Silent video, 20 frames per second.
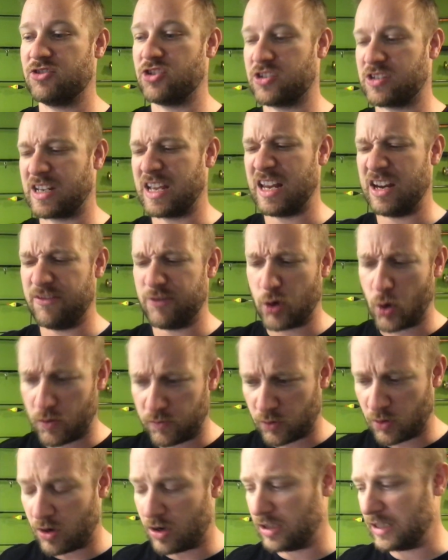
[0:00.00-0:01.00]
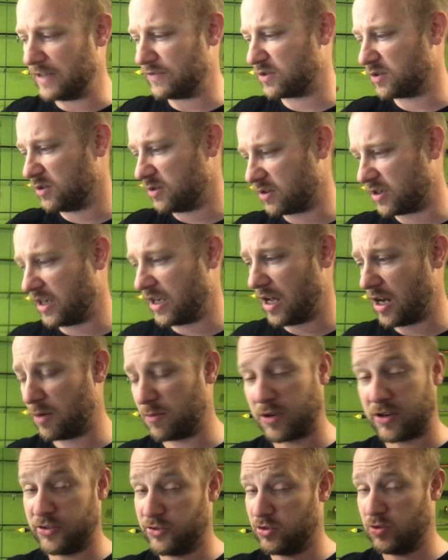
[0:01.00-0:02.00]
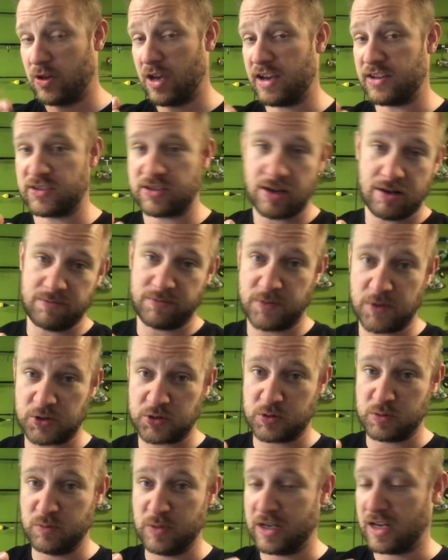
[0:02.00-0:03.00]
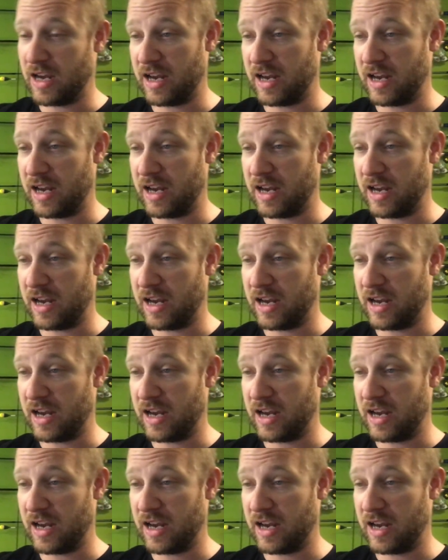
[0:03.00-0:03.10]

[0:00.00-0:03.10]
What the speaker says: just kind of an overall after looking at them, because you guys saw them first with me.